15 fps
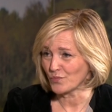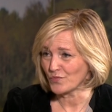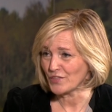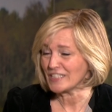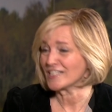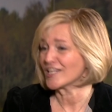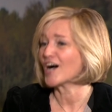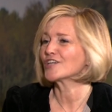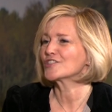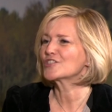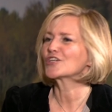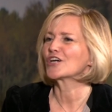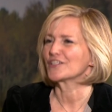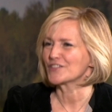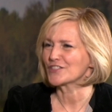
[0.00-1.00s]
this last
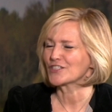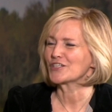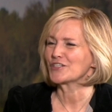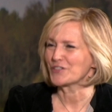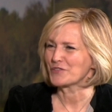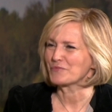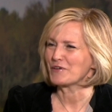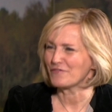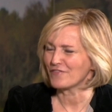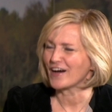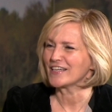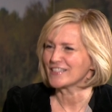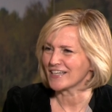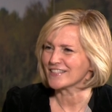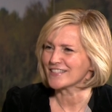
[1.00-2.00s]
chance saloon that we
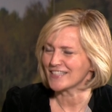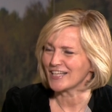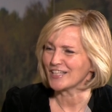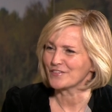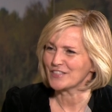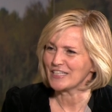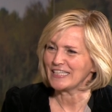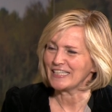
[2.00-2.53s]
find ourselves